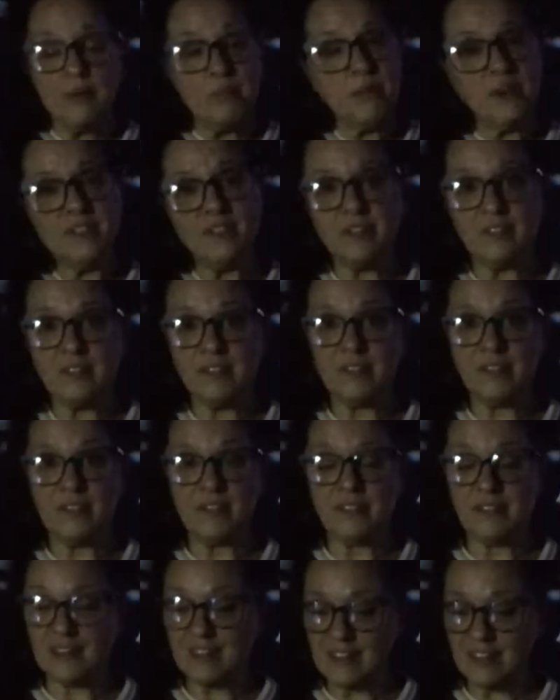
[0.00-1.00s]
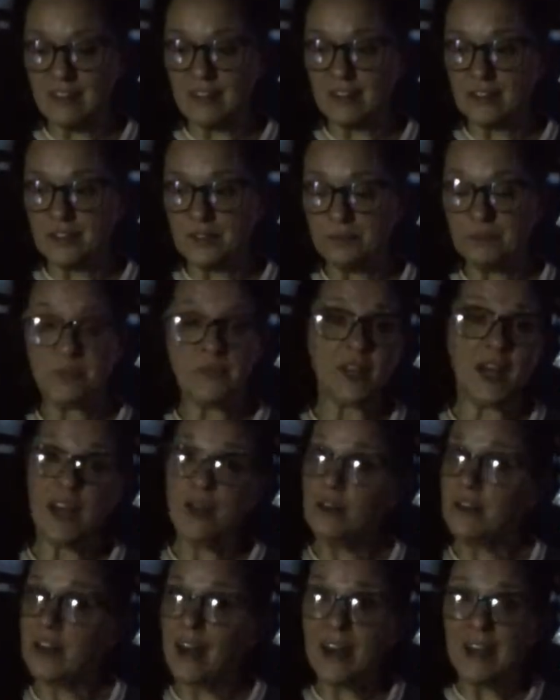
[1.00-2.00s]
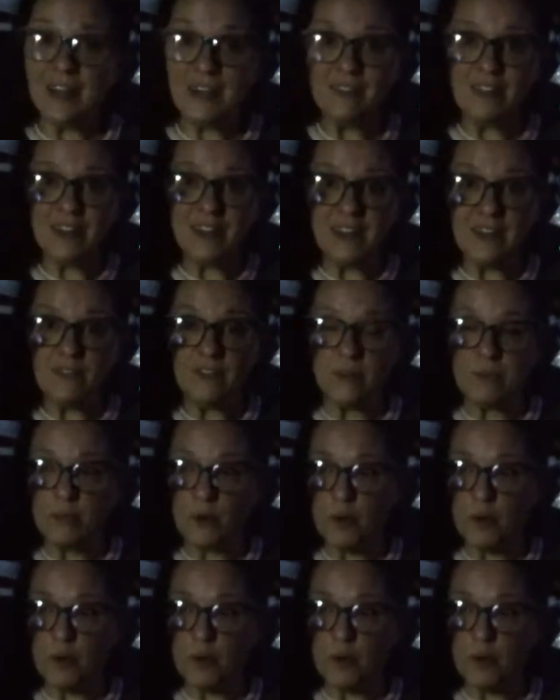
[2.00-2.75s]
But still, I even leave them